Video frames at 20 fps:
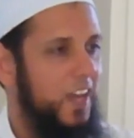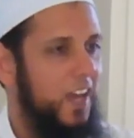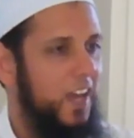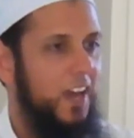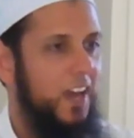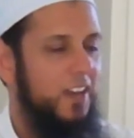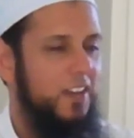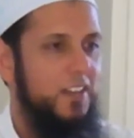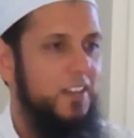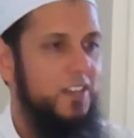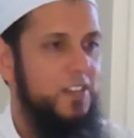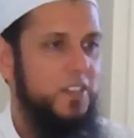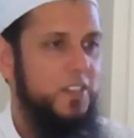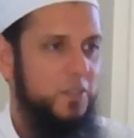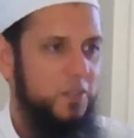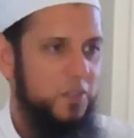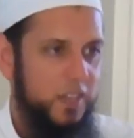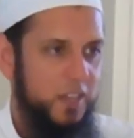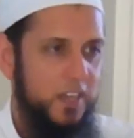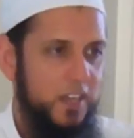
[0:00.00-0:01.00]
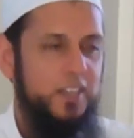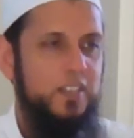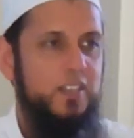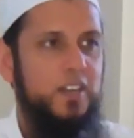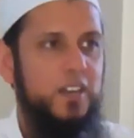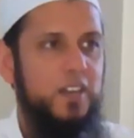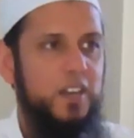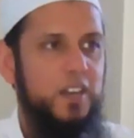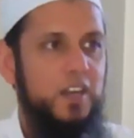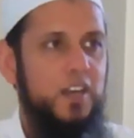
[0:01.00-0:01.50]
and they said,
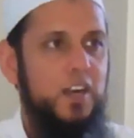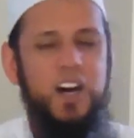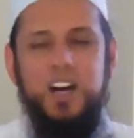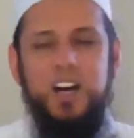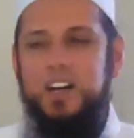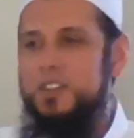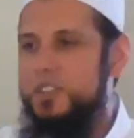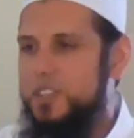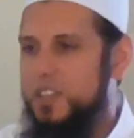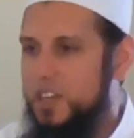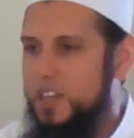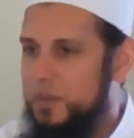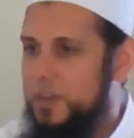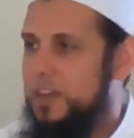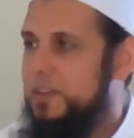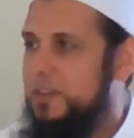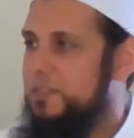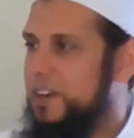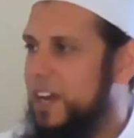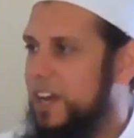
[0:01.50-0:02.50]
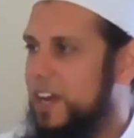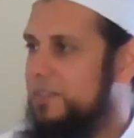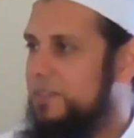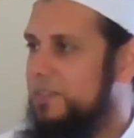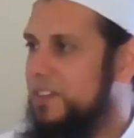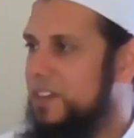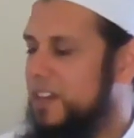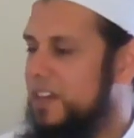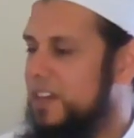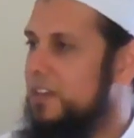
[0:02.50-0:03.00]
okay, I'll stay awake for
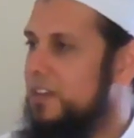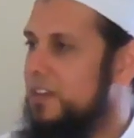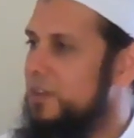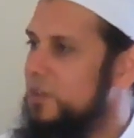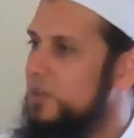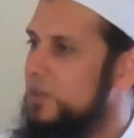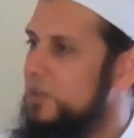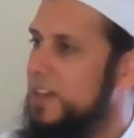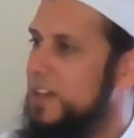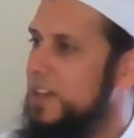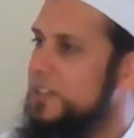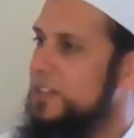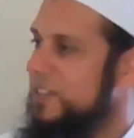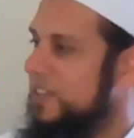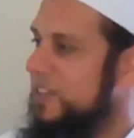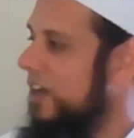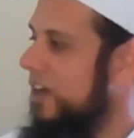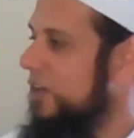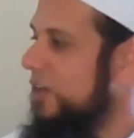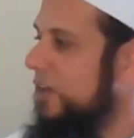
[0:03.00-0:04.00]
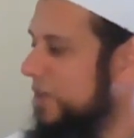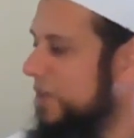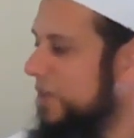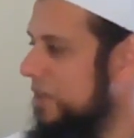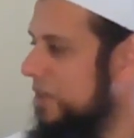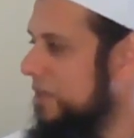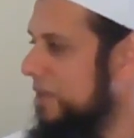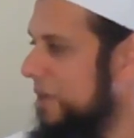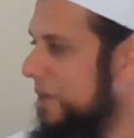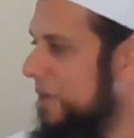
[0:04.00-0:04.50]
half the night, you rest, and then I'll
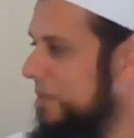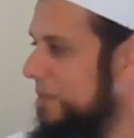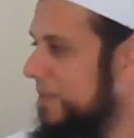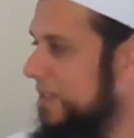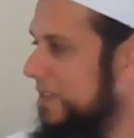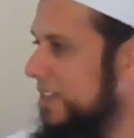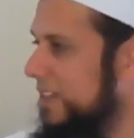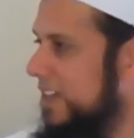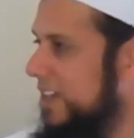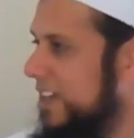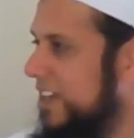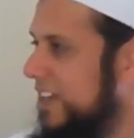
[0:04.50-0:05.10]
wake you up.